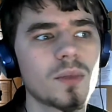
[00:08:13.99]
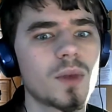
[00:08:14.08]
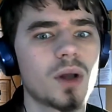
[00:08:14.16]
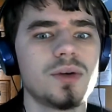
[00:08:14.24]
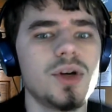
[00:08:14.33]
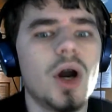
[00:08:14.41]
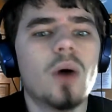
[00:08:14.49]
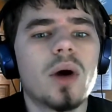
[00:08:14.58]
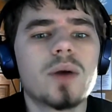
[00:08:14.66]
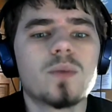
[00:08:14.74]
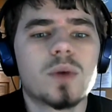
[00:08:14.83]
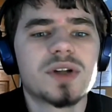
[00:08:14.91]
no
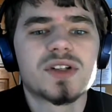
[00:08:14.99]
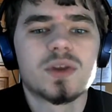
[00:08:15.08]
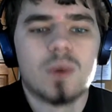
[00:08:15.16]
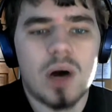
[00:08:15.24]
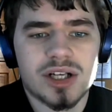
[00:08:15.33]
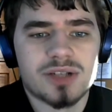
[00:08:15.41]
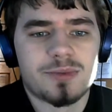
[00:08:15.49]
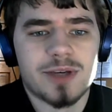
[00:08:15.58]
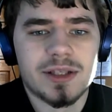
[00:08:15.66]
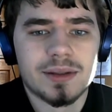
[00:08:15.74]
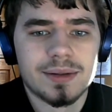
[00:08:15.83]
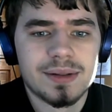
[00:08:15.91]
one wants to watch me.
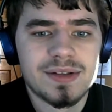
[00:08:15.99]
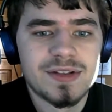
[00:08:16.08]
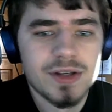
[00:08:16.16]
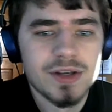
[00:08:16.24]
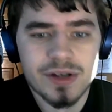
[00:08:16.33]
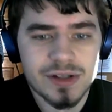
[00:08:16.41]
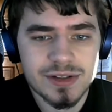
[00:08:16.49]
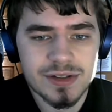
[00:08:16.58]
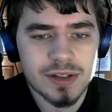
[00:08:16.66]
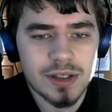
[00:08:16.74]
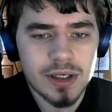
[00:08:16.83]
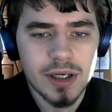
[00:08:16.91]
Seriously.